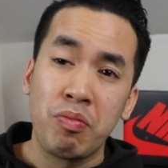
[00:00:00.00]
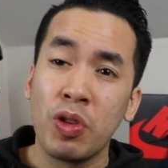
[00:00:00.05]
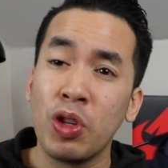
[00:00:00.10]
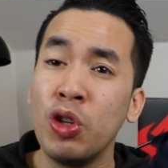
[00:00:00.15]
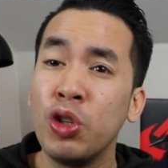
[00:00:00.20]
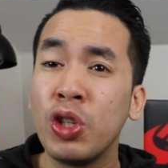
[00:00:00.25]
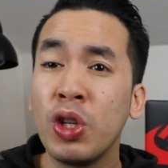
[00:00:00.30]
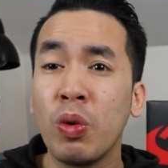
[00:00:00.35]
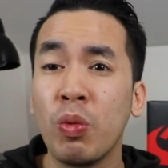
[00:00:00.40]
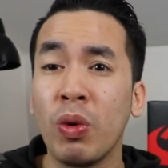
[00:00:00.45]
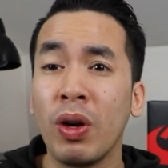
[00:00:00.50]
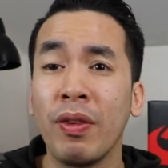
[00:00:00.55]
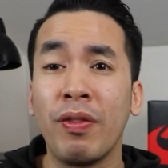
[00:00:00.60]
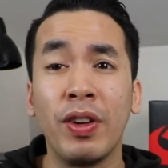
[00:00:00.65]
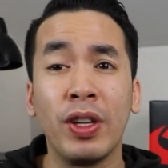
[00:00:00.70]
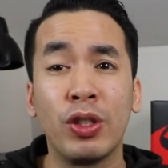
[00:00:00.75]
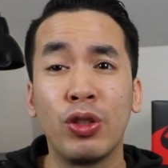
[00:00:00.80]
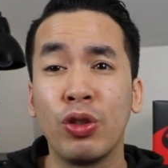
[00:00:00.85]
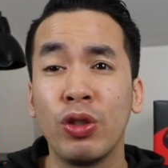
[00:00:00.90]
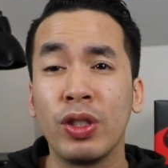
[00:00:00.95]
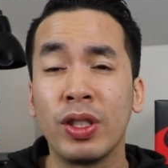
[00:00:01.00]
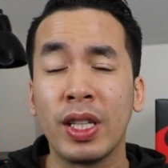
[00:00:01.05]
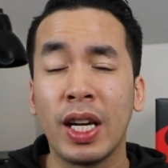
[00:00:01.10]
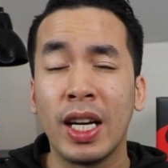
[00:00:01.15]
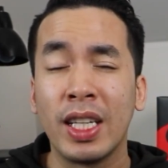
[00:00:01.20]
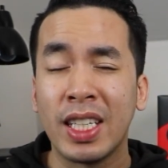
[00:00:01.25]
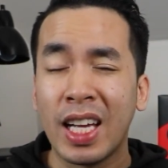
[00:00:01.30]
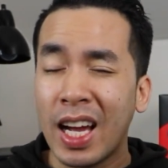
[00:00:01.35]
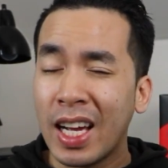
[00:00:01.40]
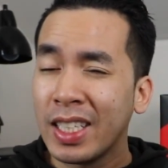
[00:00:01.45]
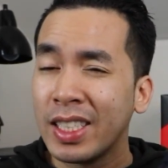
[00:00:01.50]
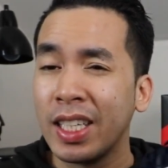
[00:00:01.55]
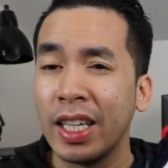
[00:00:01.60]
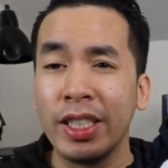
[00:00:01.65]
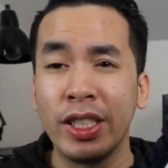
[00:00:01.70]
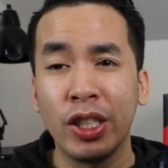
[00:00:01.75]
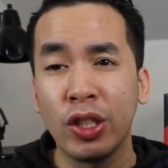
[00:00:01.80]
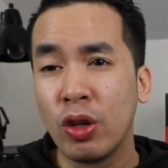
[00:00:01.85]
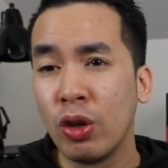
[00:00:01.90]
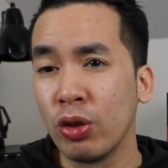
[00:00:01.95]
usually one fit true to size. I say
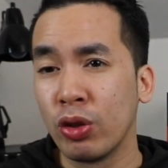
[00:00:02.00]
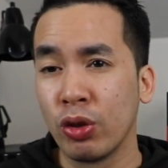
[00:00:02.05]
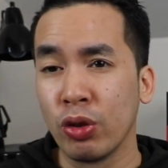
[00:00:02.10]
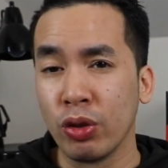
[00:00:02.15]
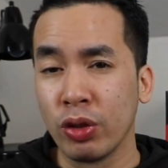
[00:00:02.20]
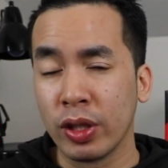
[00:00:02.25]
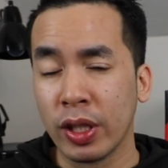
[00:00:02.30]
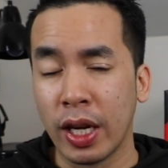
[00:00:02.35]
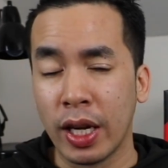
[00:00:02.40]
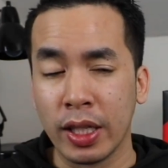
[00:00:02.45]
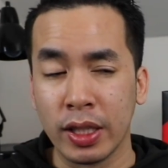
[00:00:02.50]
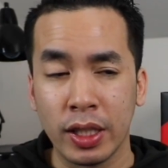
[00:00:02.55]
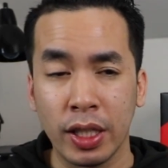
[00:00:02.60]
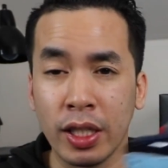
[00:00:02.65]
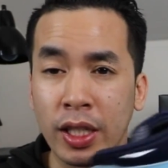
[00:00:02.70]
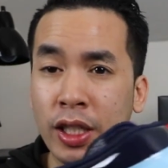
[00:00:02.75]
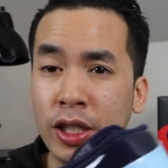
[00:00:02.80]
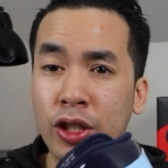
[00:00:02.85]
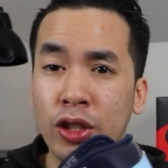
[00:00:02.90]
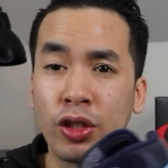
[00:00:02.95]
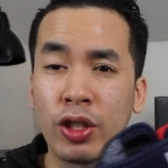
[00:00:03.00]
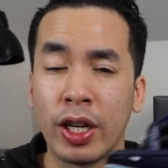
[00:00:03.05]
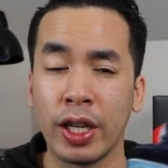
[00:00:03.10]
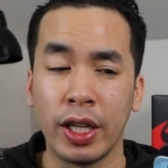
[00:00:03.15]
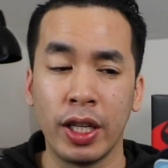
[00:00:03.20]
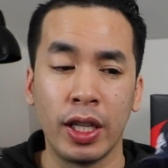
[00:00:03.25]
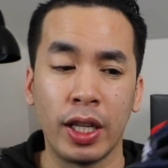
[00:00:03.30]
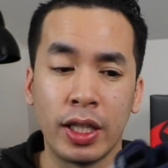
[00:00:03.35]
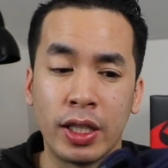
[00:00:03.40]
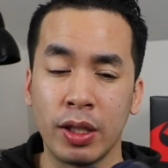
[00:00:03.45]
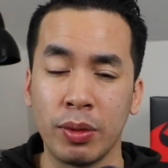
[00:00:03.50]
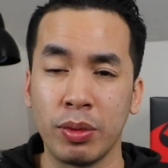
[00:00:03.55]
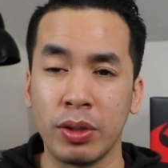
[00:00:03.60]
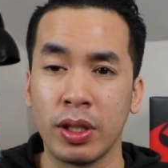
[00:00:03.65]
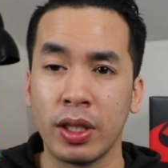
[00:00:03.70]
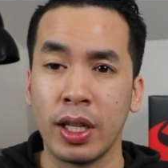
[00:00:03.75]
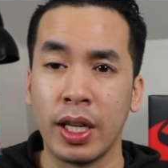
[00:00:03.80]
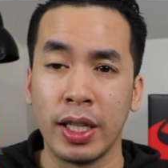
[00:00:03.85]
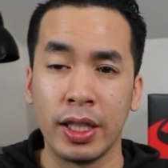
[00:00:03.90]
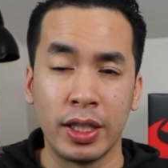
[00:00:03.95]
just go true to size. Unless you're trying to get like some
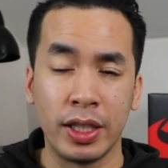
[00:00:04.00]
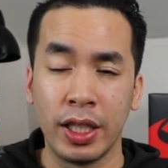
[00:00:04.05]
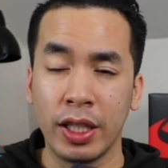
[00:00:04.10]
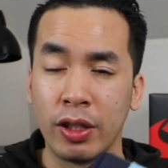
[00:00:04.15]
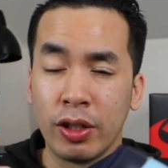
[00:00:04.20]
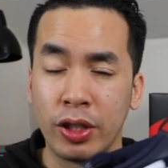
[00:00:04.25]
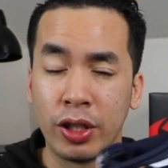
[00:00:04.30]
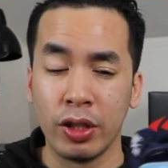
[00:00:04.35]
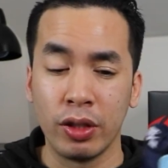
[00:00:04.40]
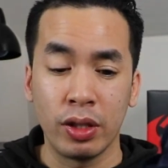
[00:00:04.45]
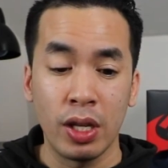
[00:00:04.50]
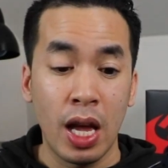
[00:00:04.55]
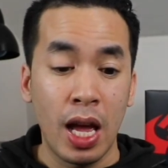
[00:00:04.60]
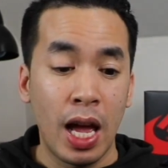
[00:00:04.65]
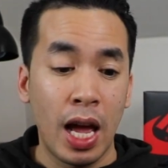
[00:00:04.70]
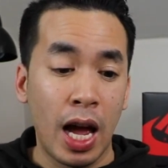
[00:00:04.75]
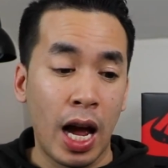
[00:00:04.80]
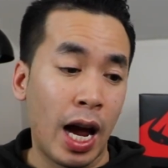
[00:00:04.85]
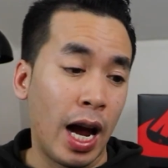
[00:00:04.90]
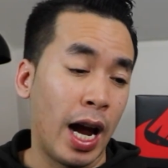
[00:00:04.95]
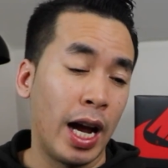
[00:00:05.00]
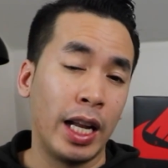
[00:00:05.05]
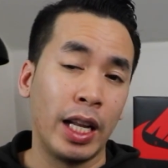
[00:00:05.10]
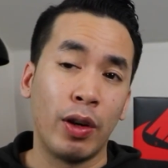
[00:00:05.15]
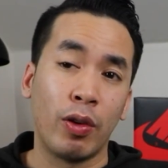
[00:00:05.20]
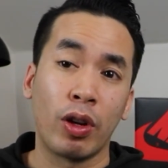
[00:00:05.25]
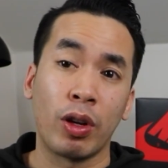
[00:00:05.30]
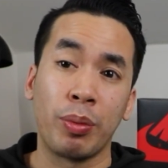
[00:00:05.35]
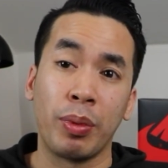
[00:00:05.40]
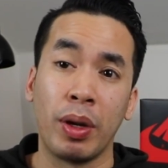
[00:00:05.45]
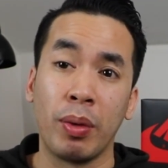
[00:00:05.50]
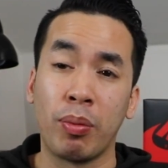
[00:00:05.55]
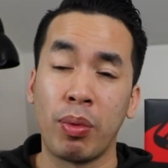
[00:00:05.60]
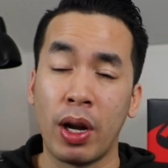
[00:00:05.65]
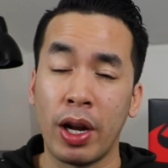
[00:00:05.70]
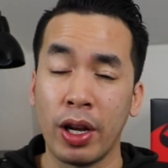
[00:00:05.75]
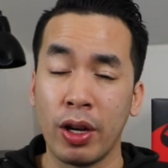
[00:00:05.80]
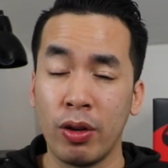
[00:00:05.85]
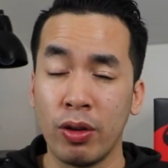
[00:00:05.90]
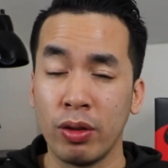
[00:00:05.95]
kind of sneaker shields, I highly recommend
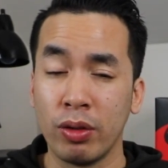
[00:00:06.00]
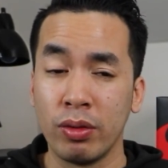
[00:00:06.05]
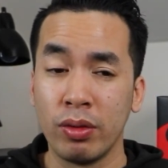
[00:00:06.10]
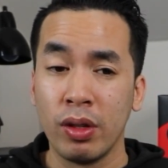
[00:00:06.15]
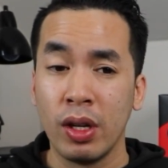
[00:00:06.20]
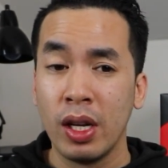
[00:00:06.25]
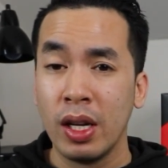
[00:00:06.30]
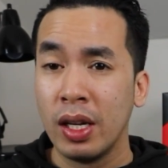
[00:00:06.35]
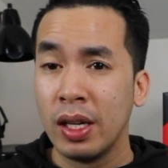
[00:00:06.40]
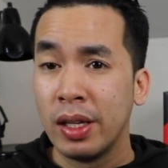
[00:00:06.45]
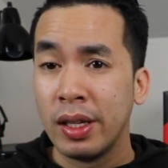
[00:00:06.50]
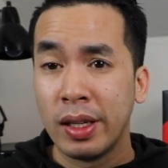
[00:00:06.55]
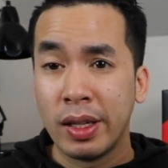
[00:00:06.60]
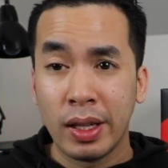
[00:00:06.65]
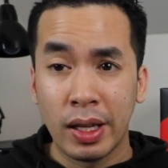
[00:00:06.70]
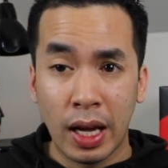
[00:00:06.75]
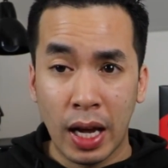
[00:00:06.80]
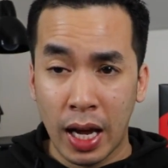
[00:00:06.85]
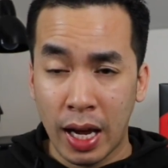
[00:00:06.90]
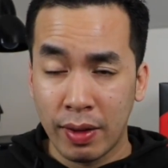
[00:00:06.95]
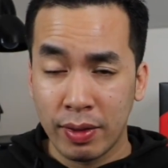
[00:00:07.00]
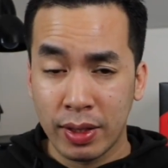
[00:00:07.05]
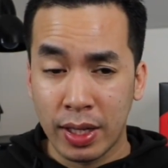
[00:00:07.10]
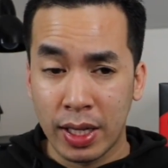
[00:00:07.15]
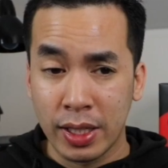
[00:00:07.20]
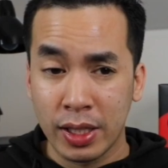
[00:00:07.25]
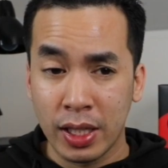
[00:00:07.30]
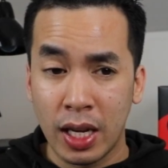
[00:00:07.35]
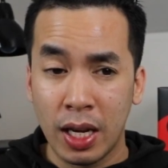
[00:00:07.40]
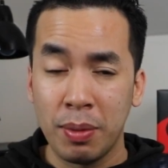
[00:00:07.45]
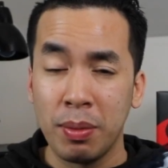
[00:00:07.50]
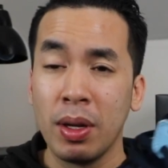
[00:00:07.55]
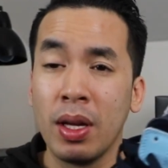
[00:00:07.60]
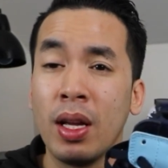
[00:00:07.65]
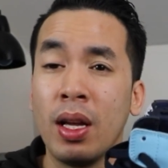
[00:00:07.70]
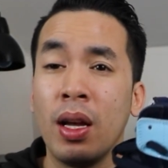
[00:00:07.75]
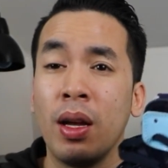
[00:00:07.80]
probably going a half size up.